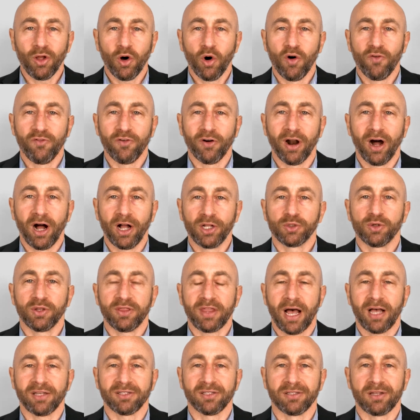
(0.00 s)
over
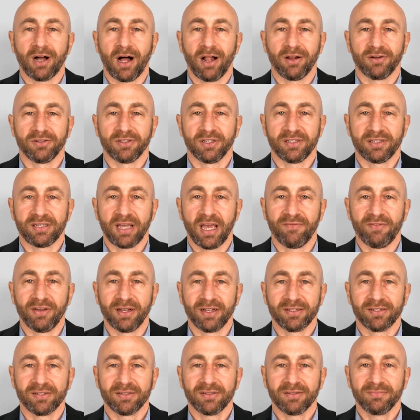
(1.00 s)
$100,000 of
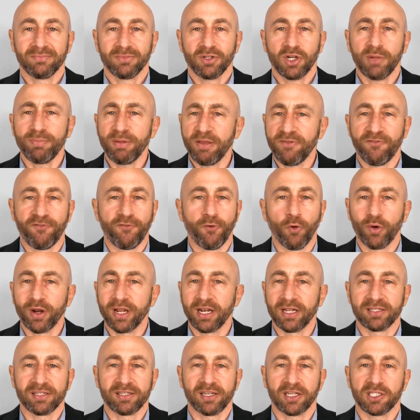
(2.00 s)
savings. Could be 40
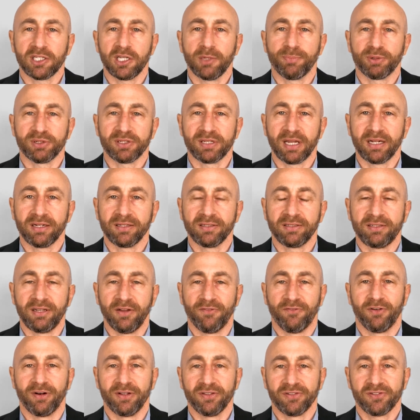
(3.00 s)
to 60%
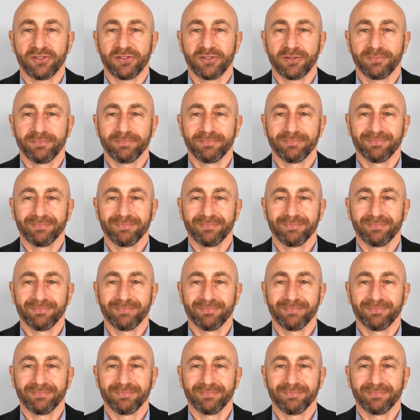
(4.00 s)
difference.